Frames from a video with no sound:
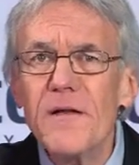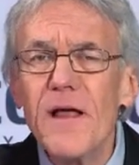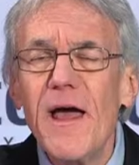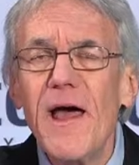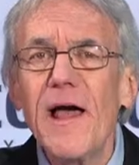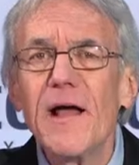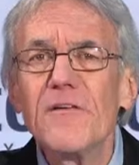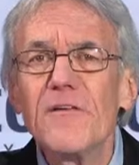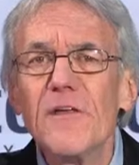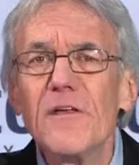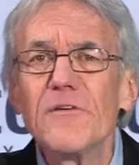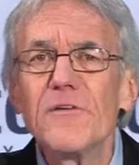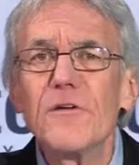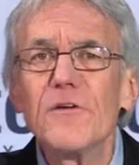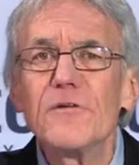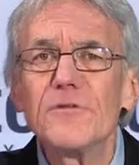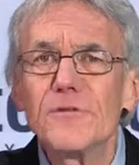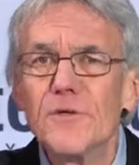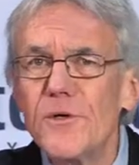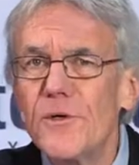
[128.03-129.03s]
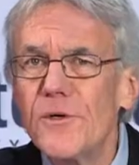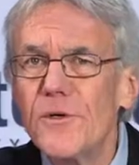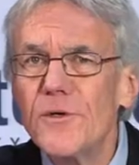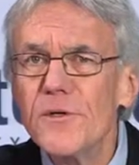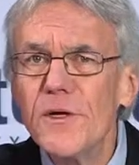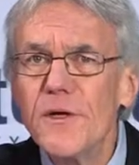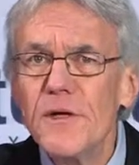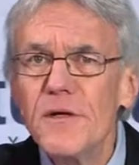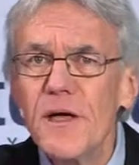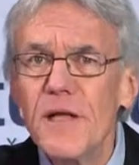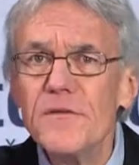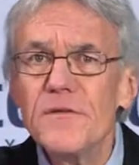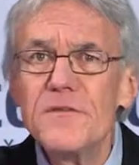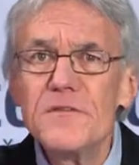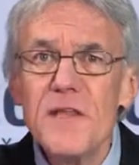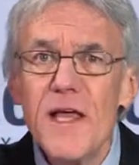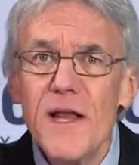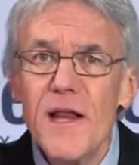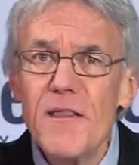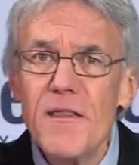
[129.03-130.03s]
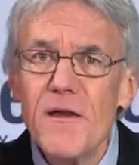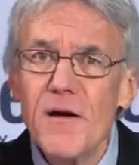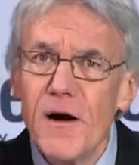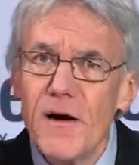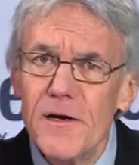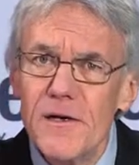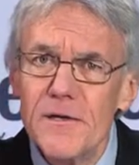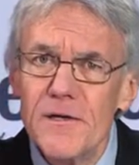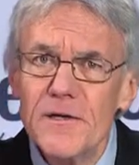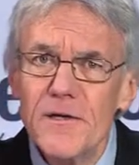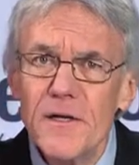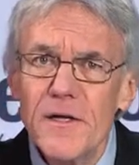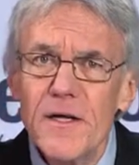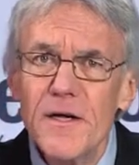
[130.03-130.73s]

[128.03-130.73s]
to access control and state-of-the-art